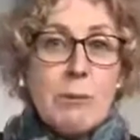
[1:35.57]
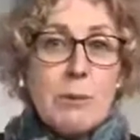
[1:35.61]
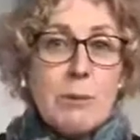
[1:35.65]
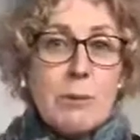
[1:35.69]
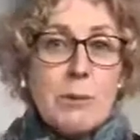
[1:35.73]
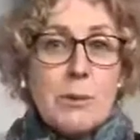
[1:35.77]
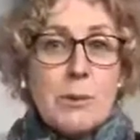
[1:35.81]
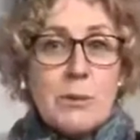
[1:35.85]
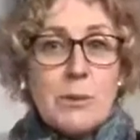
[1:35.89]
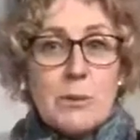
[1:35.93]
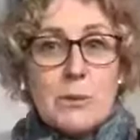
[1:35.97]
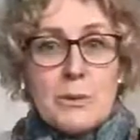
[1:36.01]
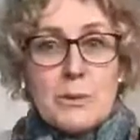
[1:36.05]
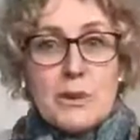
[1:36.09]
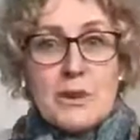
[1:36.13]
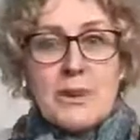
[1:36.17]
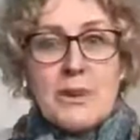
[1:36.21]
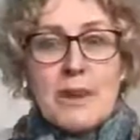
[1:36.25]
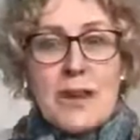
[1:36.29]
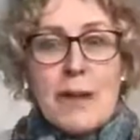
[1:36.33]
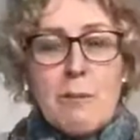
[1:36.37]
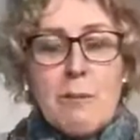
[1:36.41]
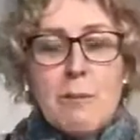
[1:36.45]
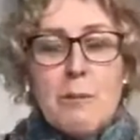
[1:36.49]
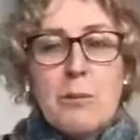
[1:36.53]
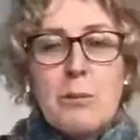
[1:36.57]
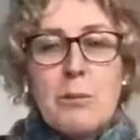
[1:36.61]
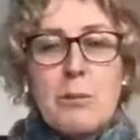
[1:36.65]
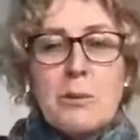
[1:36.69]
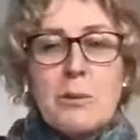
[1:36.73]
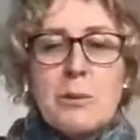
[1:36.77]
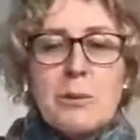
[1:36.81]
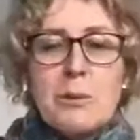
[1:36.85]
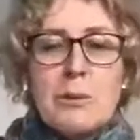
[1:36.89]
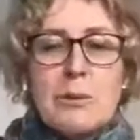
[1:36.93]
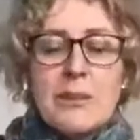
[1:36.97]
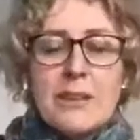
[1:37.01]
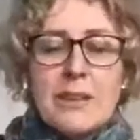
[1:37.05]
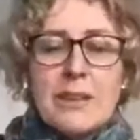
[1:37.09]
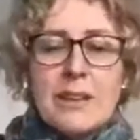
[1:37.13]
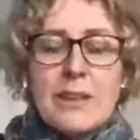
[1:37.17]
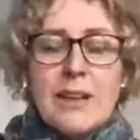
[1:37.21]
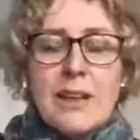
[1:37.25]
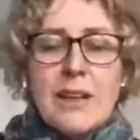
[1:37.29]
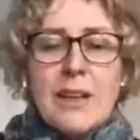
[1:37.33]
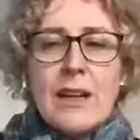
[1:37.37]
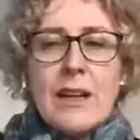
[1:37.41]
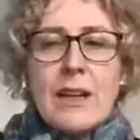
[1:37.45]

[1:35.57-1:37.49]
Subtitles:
pulls and that pulls, and